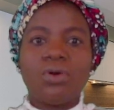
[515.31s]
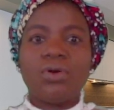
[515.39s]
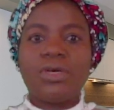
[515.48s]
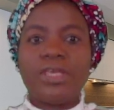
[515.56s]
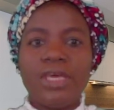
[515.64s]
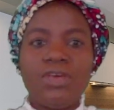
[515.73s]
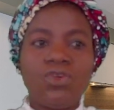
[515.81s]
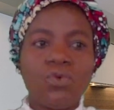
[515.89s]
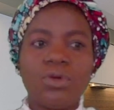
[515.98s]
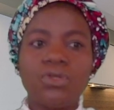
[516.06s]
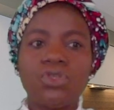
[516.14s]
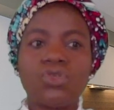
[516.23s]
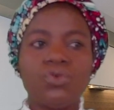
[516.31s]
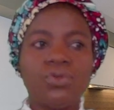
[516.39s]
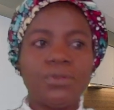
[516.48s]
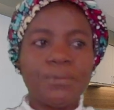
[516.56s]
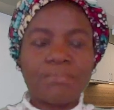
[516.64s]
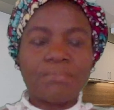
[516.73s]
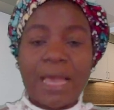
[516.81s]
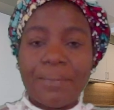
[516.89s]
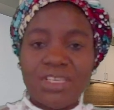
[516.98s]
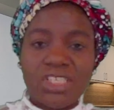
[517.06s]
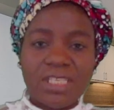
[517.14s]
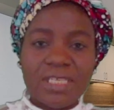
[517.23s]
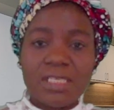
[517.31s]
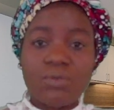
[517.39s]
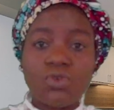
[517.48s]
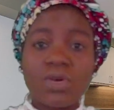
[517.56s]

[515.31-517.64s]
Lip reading: okay, you want to appreciate him,